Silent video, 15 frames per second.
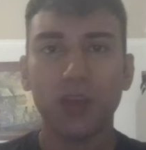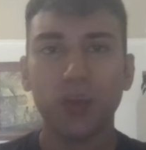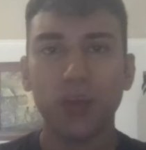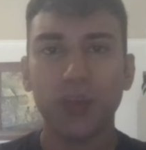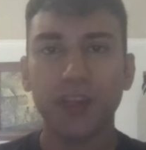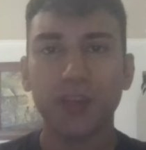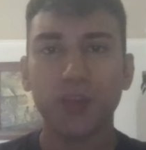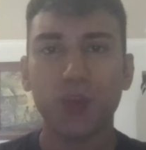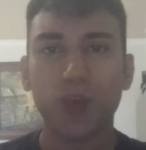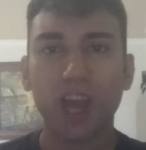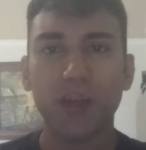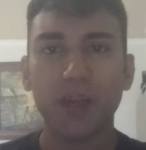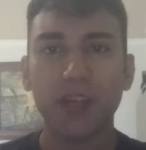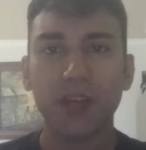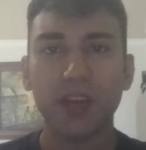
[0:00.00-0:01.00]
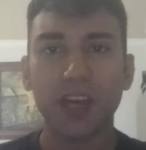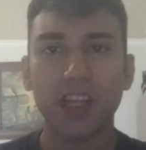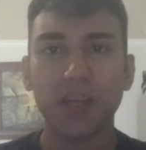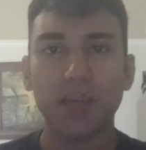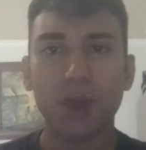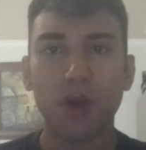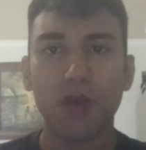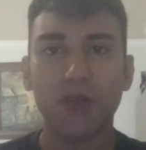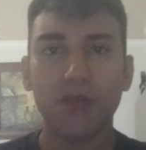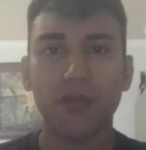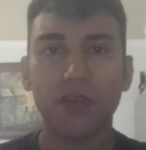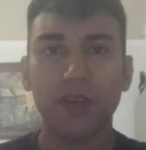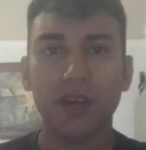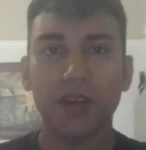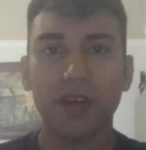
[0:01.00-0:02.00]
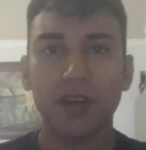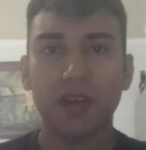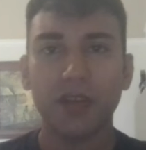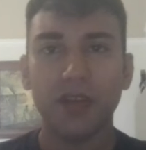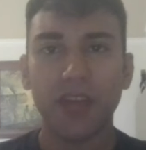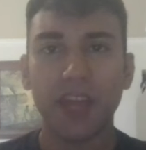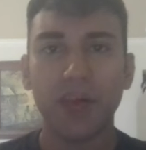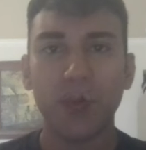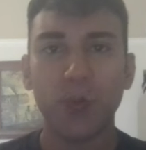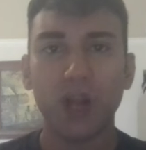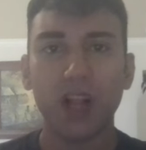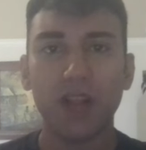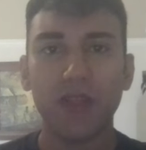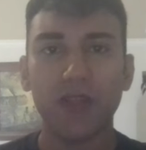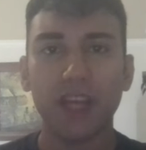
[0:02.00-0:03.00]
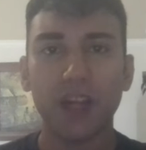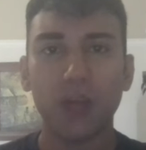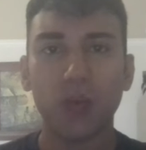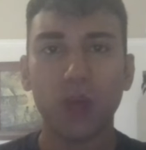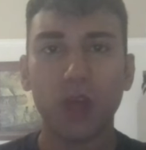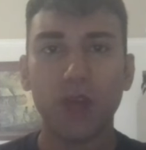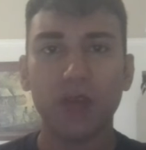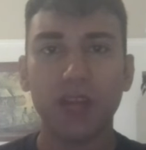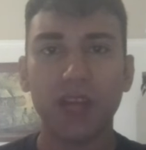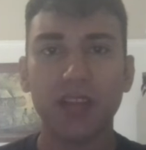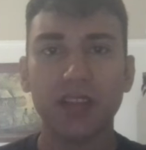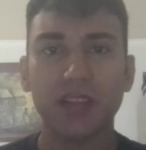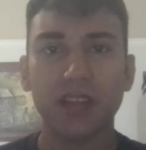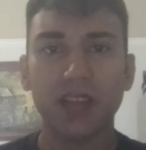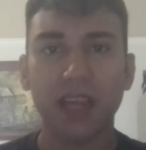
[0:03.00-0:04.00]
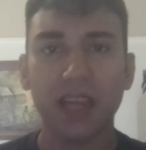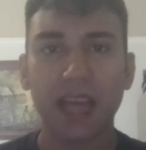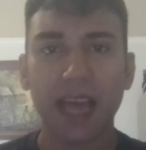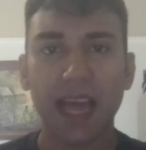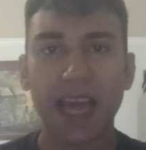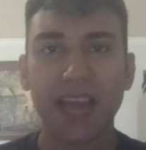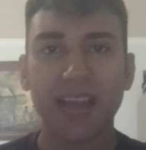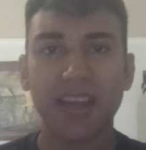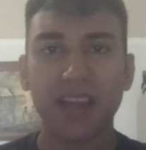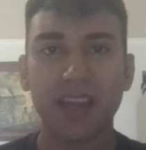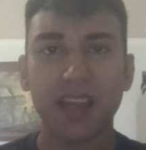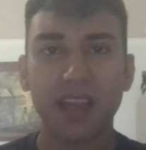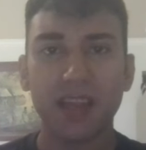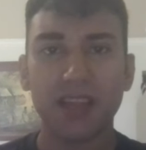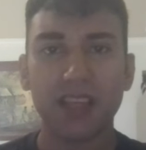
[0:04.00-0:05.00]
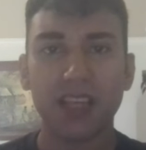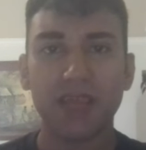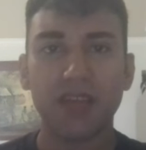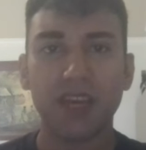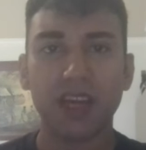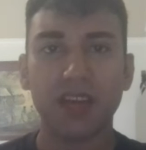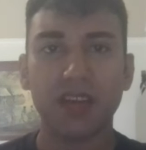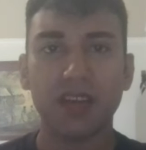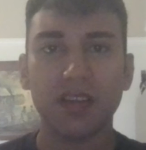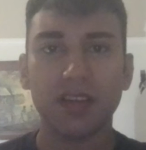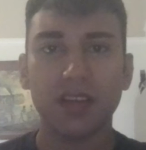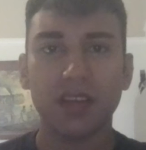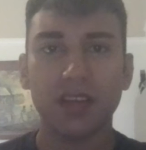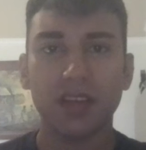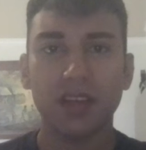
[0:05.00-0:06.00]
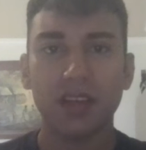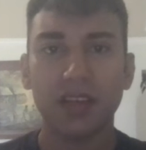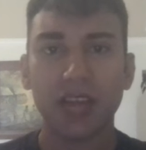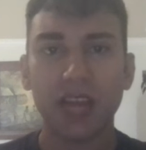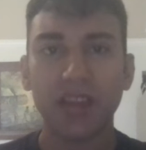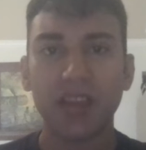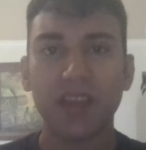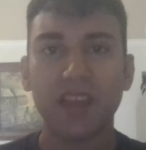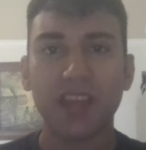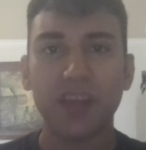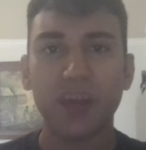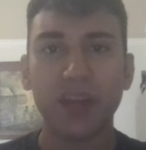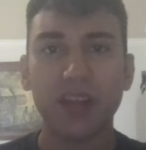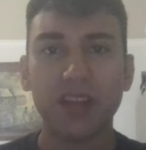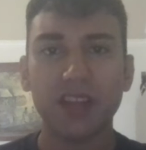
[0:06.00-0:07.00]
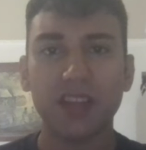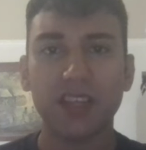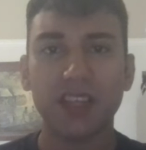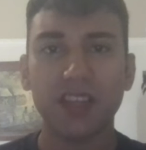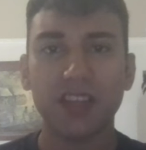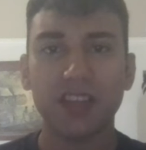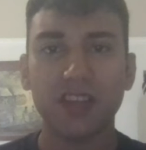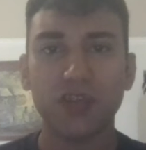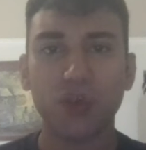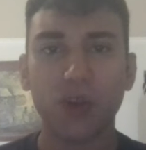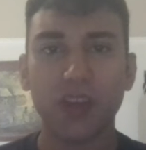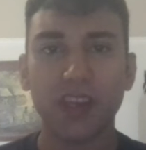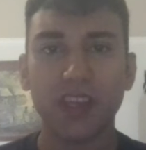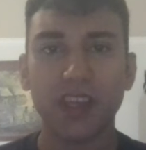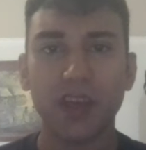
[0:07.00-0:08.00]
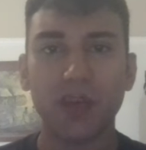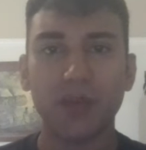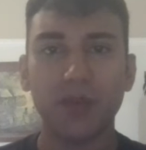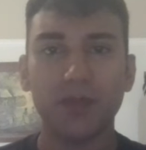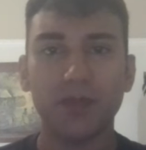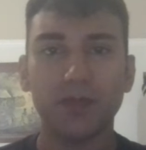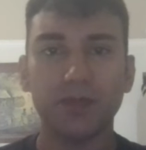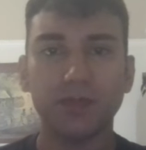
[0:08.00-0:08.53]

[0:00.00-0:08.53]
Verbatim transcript: Which is why when you cut them off, they will feel worthless and insignificant, and then they will seek to destroy you.